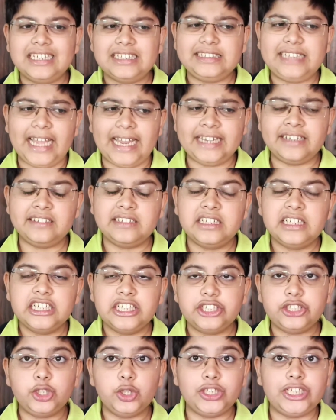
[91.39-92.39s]
then
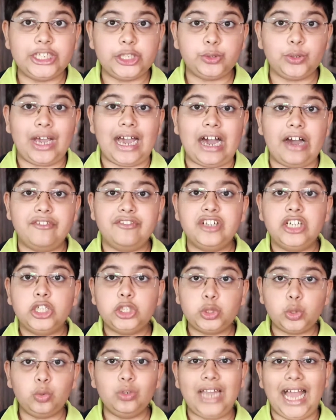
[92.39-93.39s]
you need to have
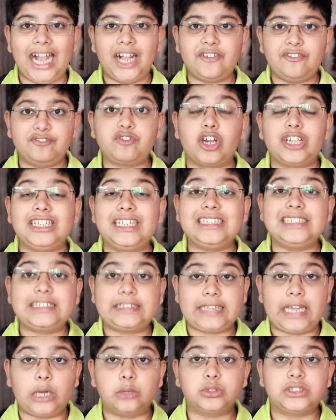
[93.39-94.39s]

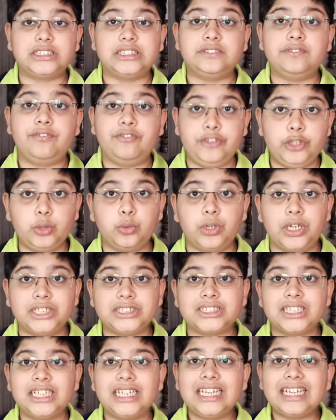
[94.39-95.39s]
240,000
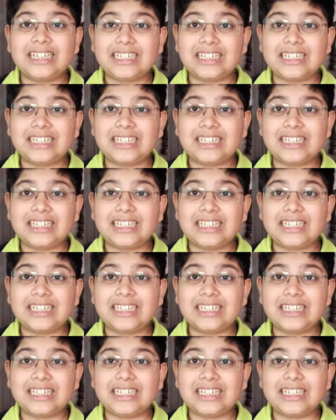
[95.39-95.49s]
viewers